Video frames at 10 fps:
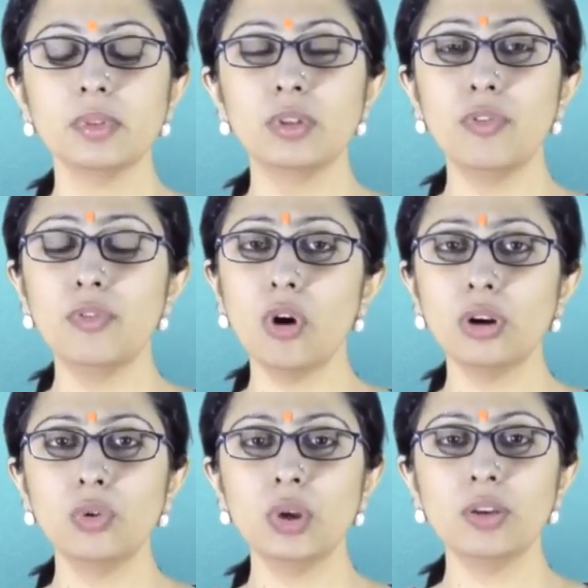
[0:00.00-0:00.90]
The
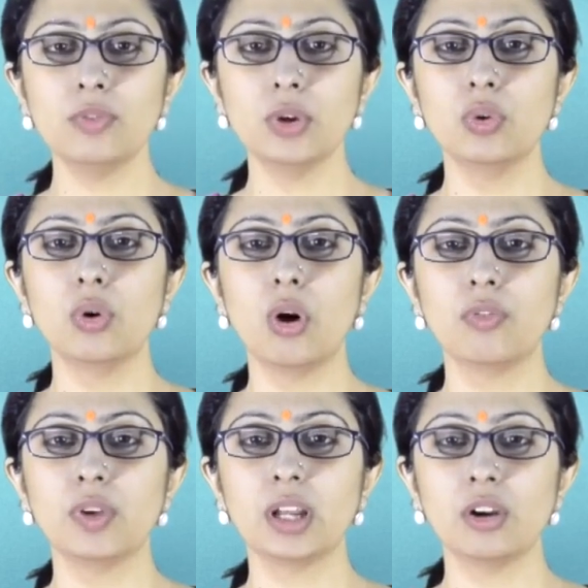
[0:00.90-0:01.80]
foregoing view of
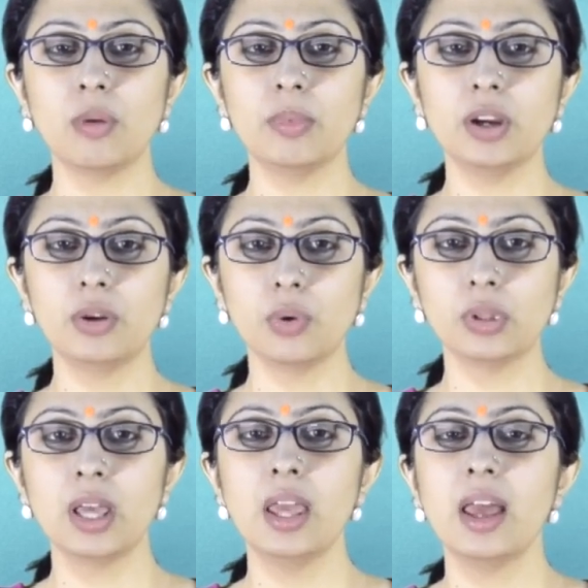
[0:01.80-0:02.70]
economic
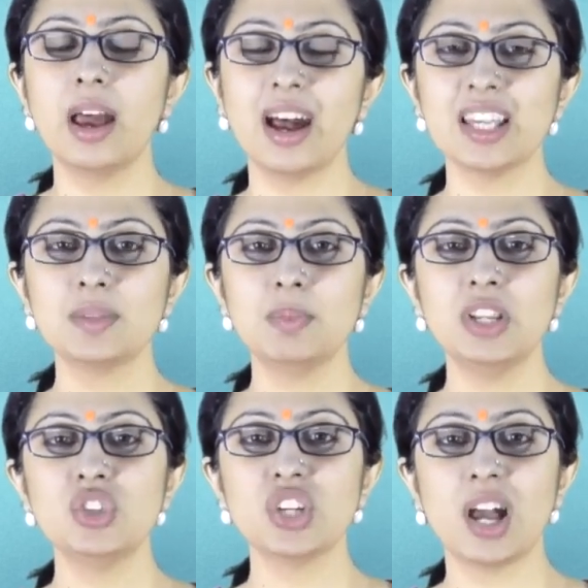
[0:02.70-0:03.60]
growth has
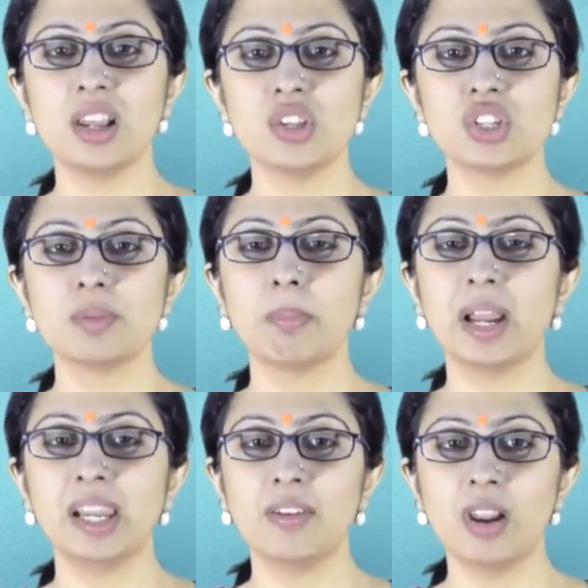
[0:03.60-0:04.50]
been challenged
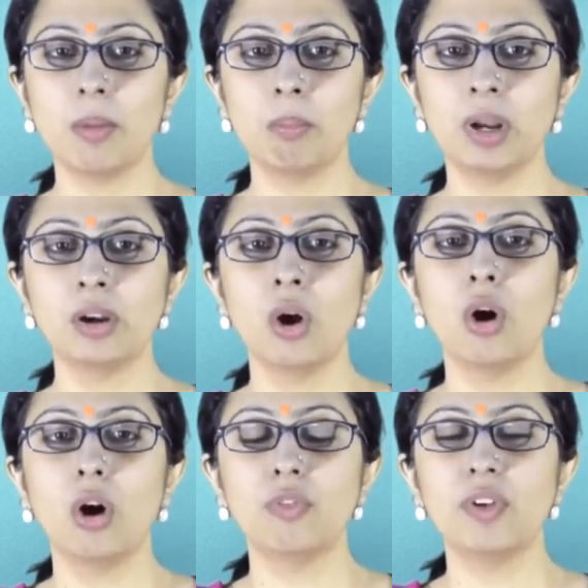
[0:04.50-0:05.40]
by development
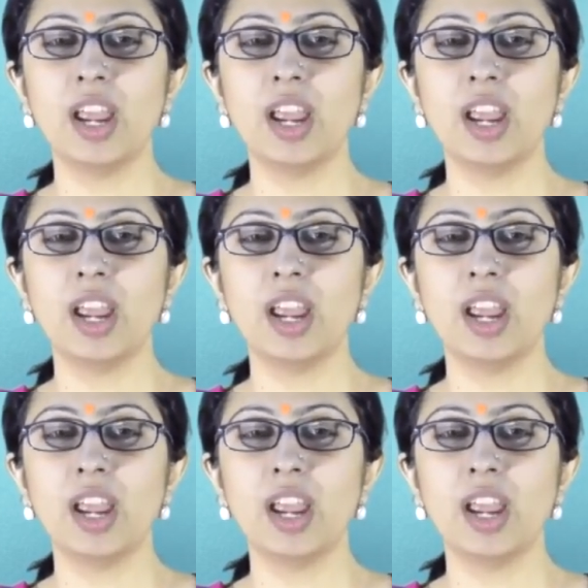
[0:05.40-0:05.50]
of